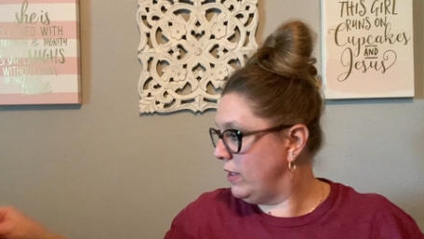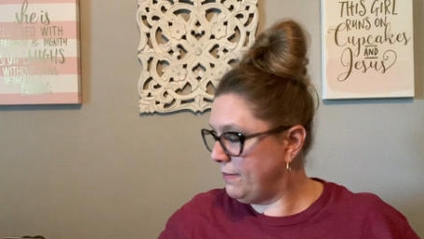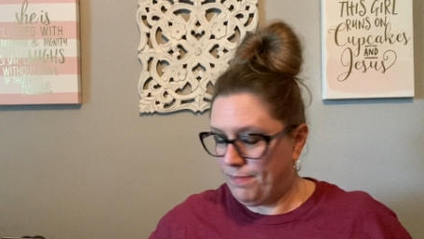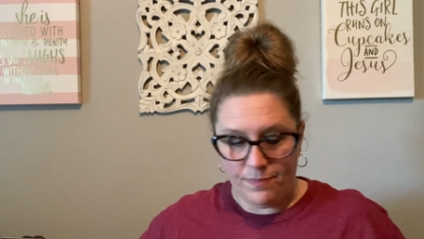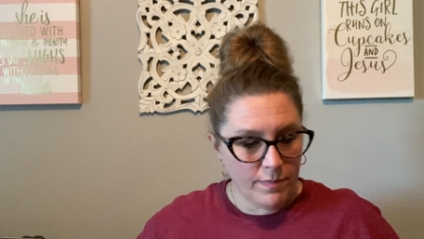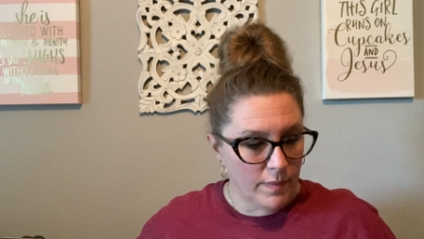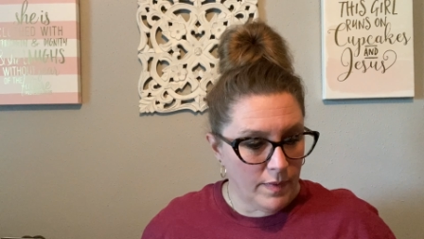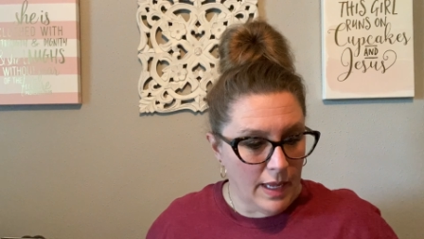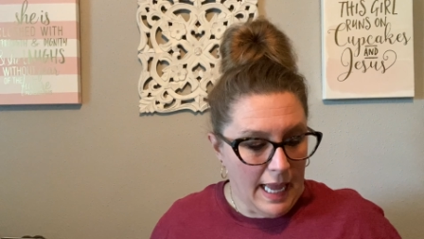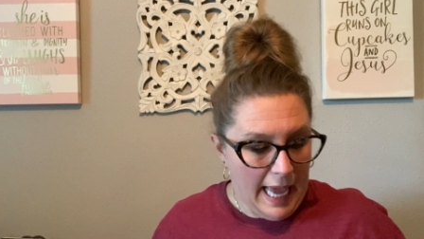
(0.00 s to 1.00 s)
one.
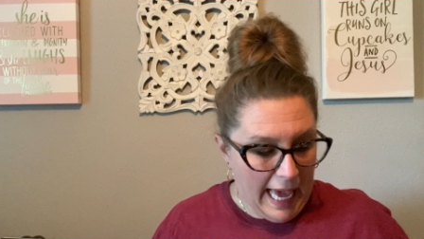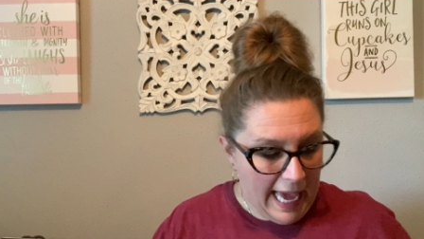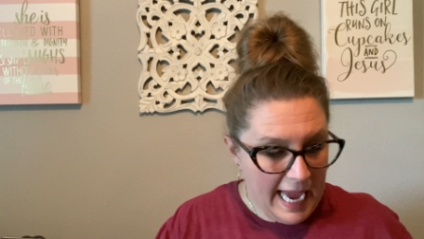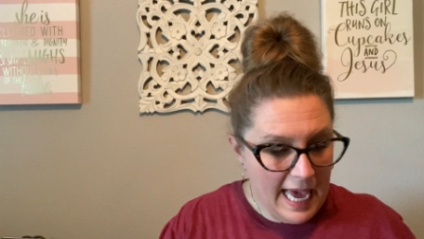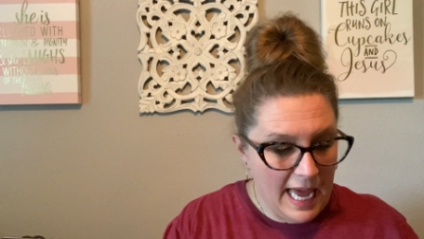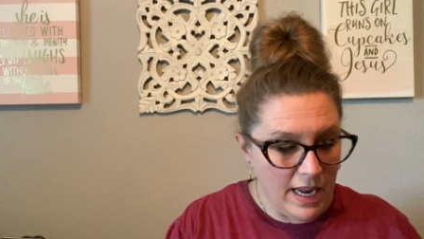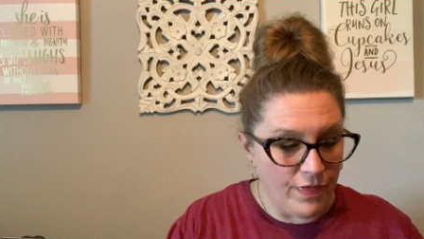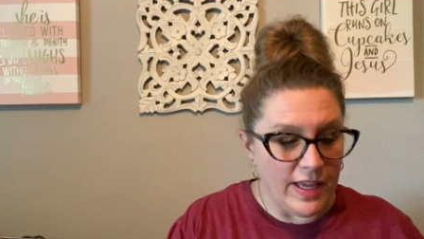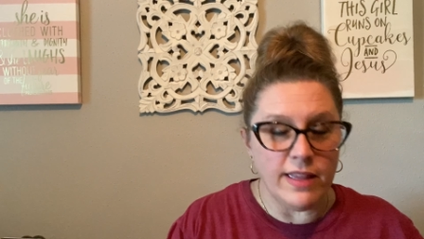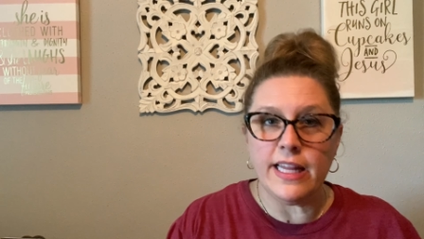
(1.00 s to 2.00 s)
And
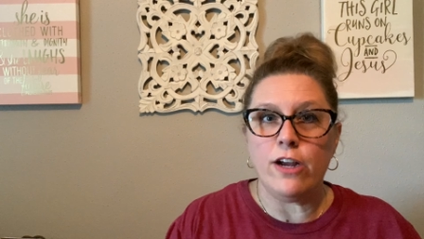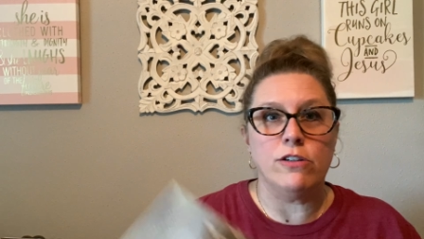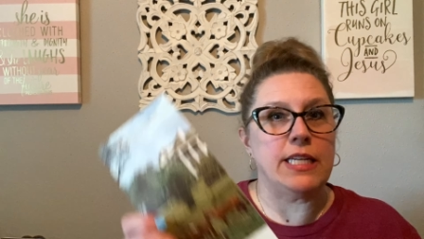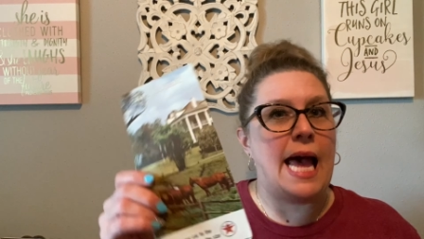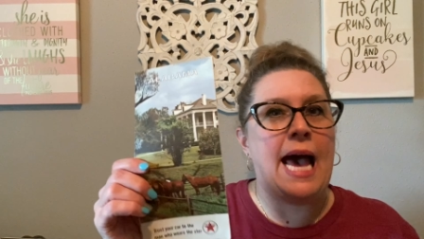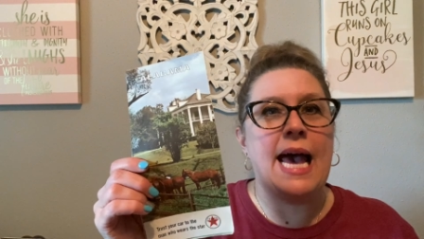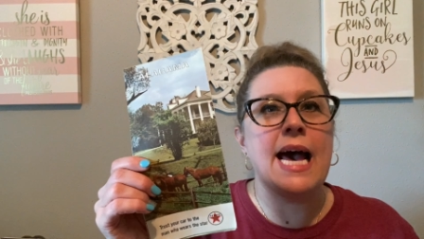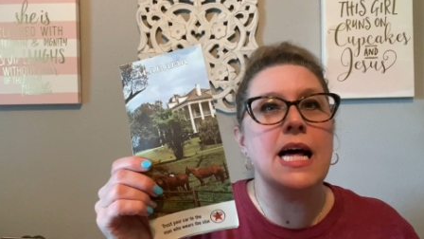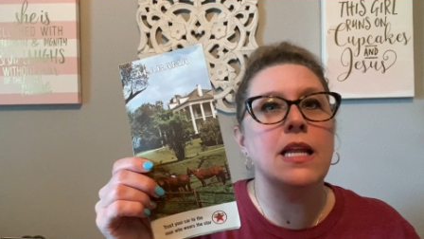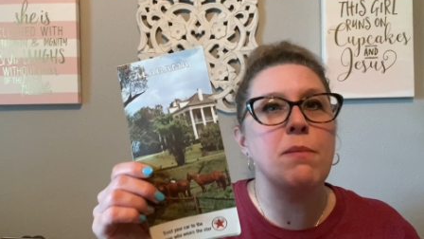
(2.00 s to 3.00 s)
then there's
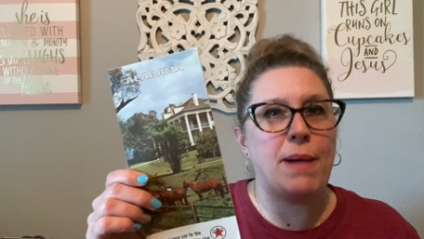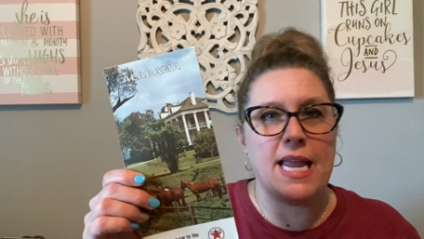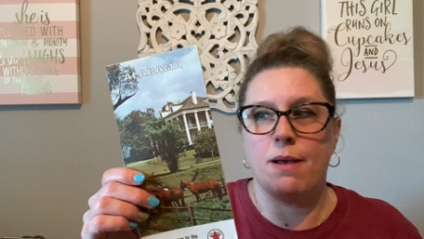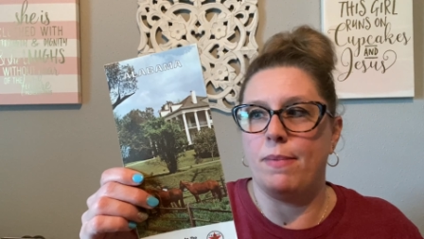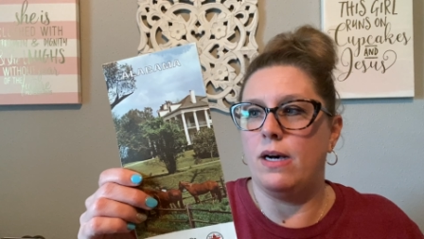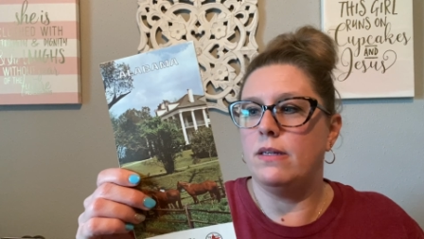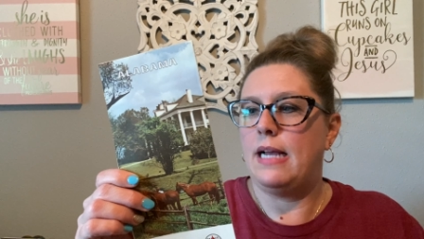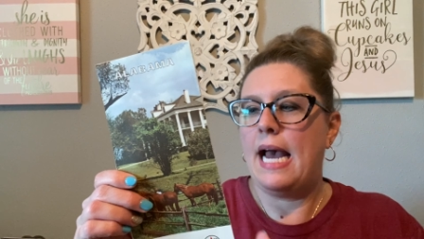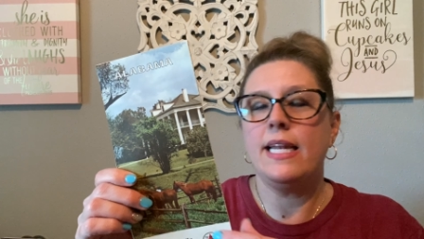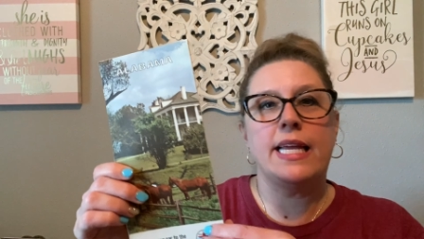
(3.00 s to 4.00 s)
Alabama.
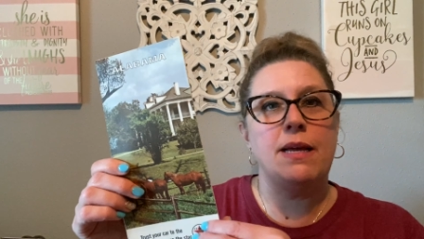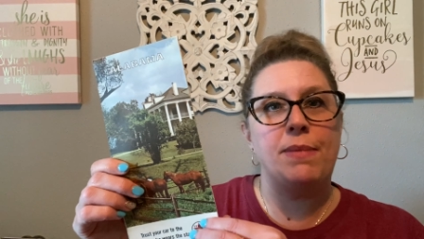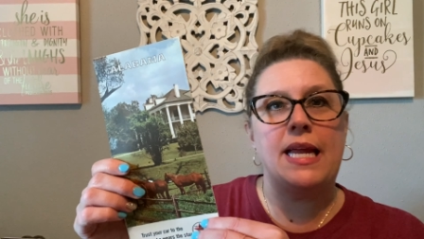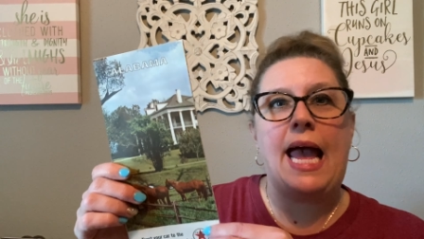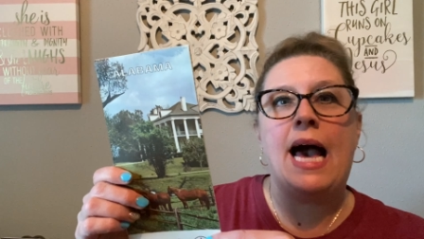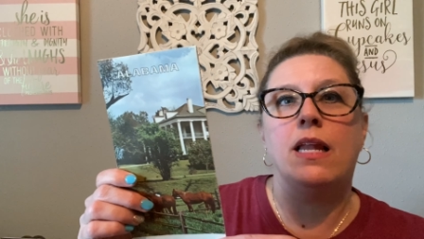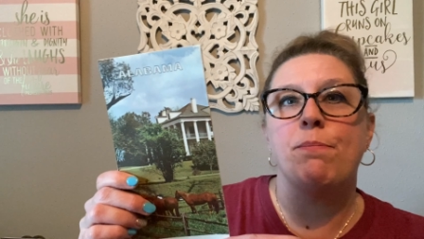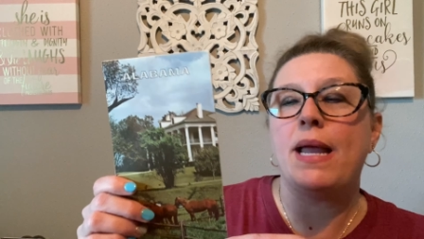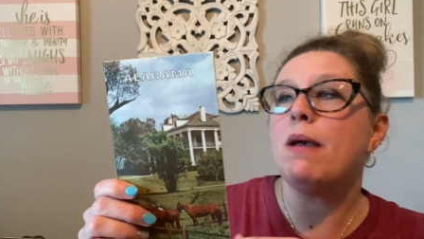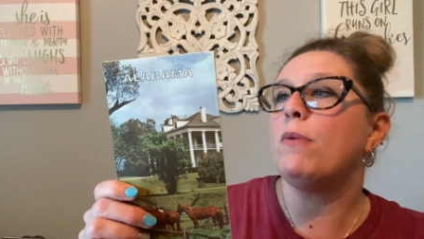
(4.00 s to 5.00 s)
Had to get me an
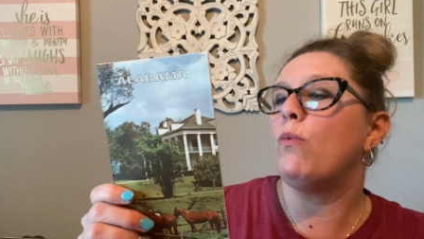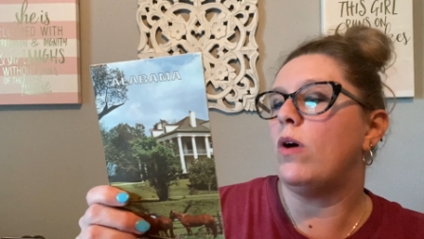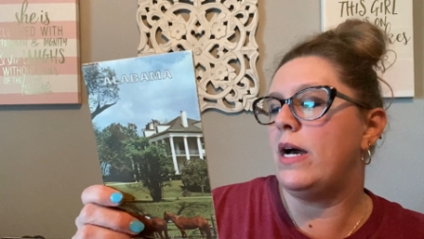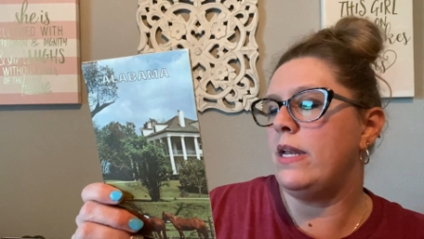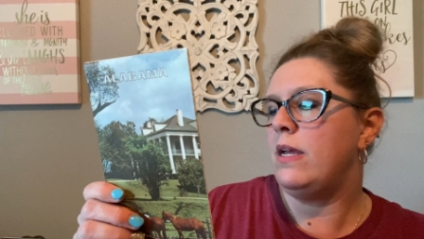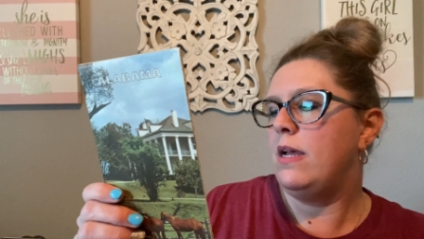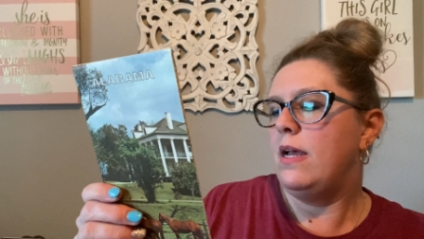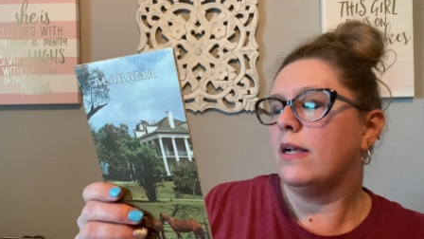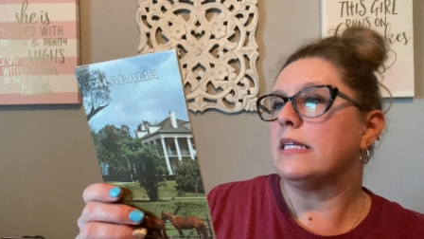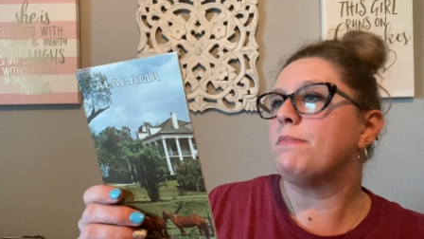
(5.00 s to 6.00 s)
Alabama one
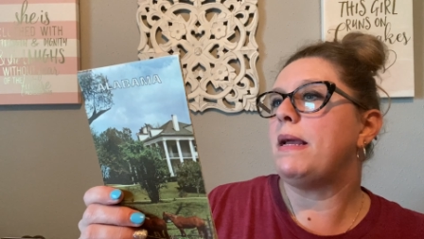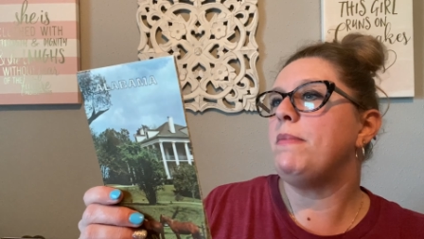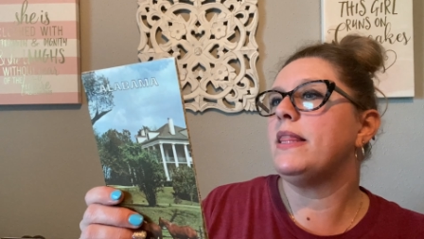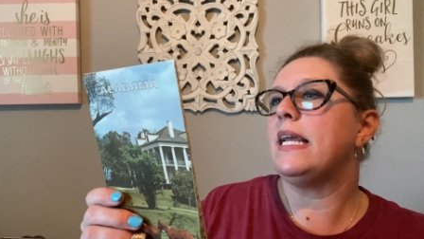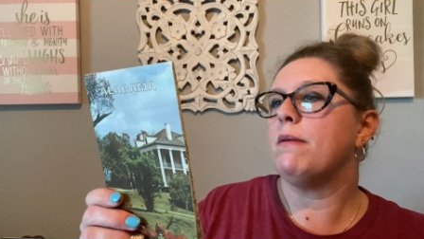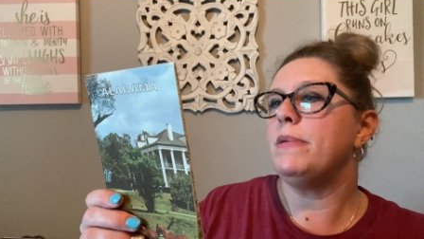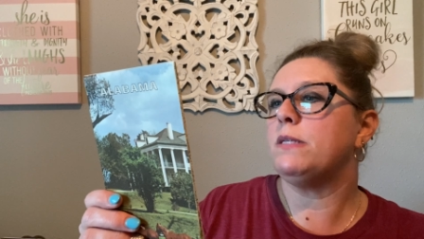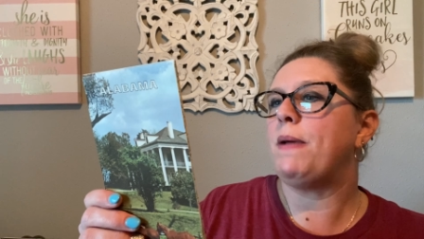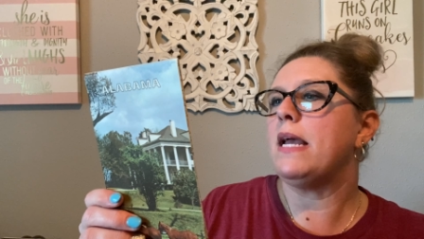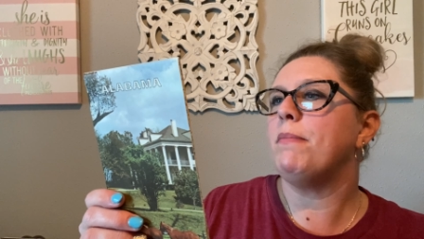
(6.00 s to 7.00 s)
because made me think of
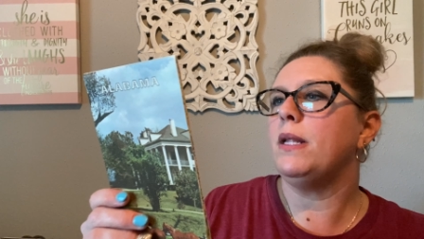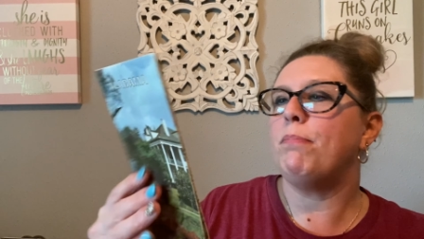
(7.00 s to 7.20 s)
Miss Pamela